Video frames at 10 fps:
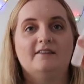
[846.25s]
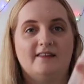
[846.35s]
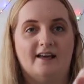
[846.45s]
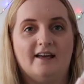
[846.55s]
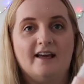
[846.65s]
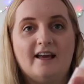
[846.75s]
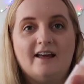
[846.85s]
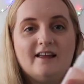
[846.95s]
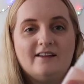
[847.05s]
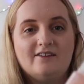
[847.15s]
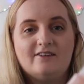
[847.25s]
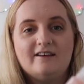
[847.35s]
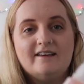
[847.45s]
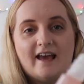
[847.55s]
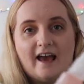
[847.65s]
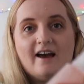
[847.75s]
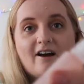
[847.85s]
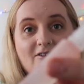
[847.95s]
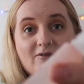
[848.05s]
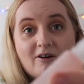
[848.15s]
that you can get
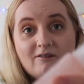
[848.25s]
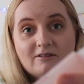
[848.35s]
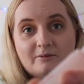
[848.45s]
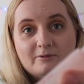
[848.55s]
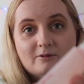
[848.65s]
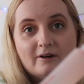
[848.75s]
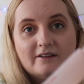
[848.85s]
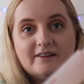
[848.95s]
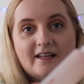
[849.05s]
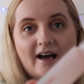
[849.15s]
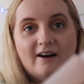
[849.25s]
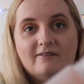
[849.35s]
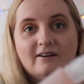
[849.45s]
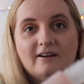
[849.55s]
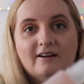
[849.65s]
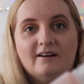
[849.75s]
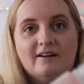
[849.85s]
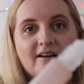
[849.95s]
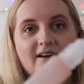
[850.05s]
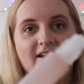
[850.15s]
a rollable one now
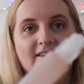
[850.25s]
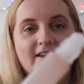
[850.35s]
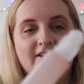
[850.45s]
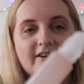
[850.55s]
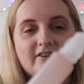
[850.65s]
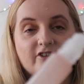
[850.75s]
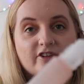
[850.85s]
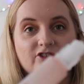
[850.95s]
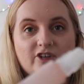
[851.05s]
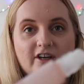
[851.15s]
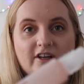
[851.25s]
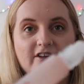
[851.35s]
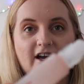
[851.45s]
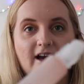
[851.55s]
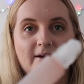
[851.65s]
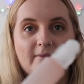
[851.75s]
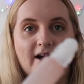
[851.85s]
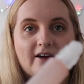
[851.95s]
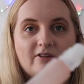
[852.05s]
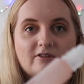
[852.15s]
that you can just chuck in your
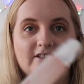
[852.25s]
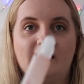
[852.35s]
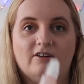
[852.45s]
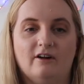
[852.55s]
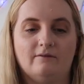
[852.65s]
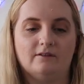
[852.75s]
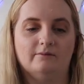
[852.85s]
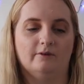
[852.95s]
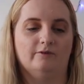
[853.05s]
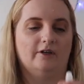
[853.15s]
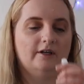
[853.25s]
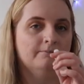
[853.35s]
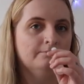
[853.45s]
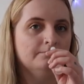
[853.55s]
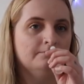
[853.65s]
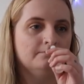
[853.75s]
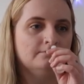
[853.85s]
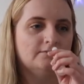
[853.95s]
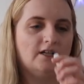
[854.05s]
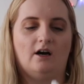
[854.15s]
handbag or take travelling with you.
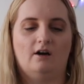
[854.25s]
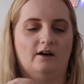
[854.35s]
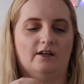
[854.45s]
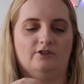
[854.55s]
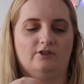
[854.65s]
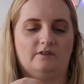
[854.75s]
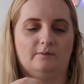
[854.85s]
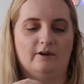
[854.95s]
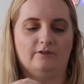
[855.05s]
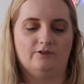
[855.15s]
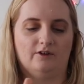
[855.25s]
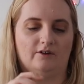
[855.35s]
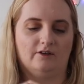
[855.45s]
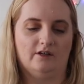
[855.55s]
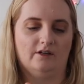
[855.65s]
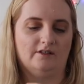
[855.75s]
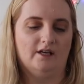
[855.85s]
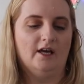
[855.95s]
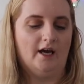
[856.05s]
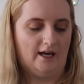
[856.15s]
Oh, it just smells so good.
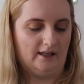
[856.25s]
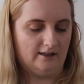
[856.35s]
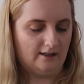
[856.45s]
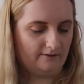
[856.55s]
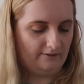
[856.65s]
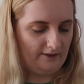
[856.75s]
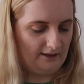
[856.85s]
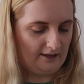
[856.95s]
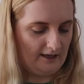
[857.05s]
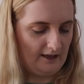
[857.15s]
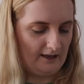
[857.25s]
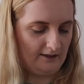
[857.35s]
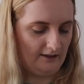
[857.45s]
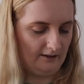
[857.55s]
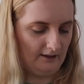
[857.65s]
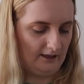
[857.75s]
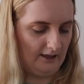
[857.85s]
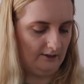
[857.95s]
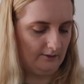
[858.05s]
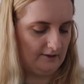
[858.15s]
And I love that they've done like a
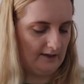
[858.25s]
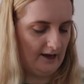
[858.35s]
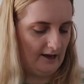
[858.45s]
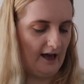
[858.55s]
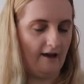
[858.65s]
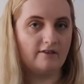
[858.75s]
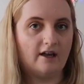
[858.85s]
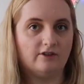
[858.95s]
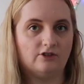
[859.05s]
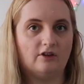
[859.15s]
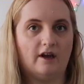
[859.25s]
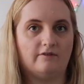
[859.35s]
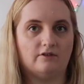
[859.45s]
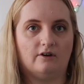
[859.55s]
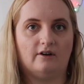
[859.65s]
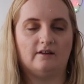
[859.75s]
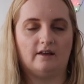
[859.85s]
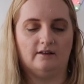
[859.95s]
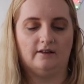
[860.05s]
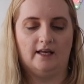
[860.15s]
little set. I haven't actually ever tried
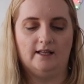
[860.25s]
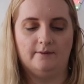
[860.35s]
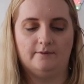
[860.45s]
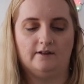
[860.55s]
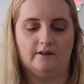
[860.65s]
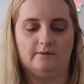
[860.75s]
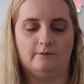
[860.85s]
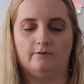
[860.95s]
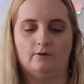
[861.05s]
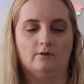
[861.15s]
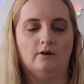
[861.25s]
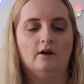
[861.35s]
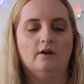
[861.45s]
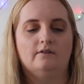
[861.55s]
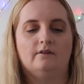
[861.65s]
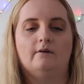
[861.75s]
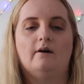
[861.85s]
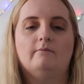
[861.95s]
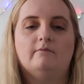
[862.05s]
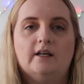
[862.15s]
any of their lipsticks before, so
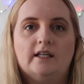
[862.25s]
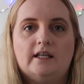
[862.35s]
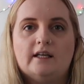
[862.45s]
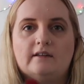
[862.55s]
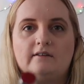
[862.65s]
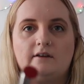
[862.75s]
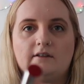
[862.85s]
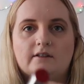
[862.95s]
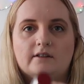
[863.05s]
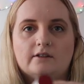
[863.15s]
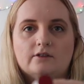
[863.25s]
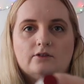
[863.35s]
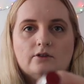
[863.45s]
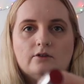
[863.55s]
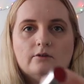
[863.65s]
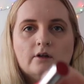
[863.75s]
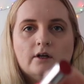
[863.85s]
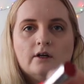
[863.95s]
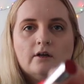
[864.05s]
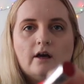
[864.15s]
I'm really excited to
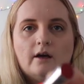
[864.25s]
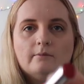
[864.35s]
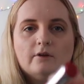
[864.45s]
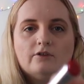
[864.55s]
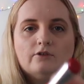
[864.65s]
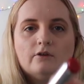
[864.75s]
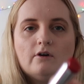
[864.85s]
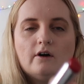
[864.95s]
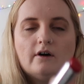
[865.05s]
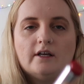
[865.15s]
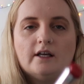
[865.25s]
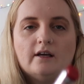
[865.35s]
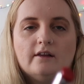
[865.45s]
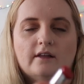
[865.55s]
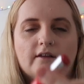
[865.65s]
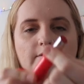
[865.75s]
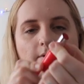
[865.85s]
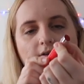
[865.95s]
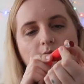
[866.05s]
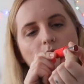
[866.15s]
try this
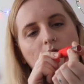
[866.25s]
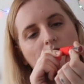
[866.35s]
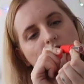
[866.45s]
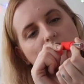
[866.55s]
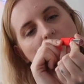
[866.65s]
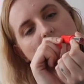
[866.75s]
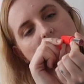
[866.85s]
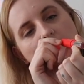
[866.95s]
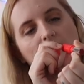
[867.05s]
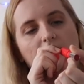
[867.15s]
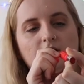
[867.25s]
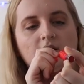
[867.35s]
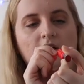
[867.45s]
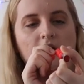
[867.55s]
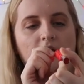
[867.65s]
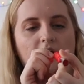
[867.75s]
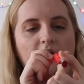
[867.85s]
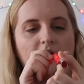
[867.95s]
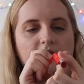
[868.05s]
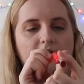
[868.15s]
one. What shade is it in?
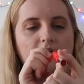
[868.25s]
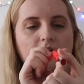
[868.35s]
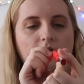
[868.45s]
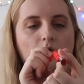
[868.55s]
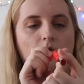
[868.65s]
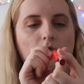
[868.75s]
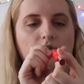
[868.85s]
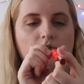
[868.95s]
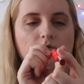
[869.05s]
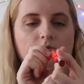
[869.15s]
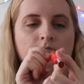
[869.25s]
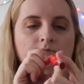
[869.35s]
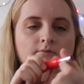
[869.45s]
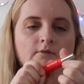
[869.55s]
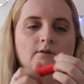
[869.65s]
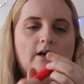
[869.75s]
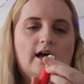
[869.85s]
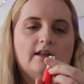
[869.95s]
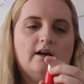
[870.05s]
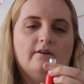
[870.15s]
It is in Cordial.
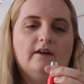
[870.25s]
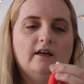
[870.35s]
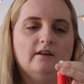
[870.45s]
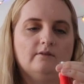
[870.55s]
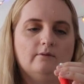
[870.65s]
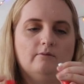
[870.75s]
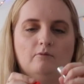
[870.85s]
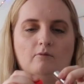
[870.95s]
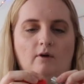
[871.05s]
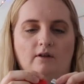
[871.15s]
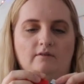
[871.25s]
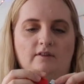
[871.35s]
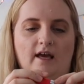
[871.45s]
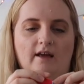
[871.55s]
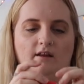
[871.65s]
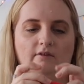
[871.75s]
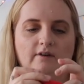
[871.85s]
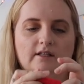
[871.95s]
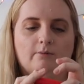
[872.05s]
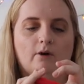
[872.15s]
And I think it's one of their like
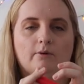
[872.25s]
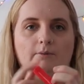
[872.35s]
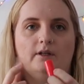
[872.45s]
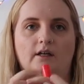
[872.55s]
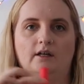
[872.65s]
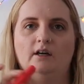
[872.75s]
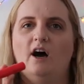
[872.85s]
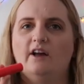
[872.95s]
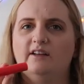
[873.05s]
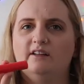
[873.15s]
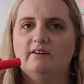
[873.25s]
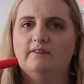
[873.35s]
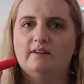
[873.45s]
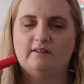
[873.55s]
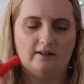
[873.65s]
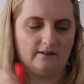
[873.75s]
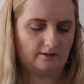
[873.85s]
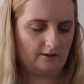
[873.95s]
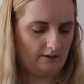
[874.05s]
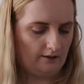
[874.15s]
really popular... I don't know if this is
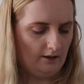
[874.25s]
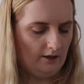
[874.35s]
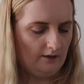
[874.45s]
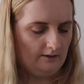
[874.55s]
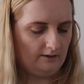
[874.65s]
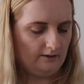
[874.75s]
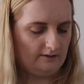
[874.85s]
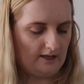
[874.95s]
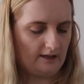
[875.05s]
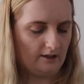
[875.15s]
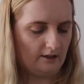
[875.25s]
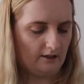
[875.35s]
a scent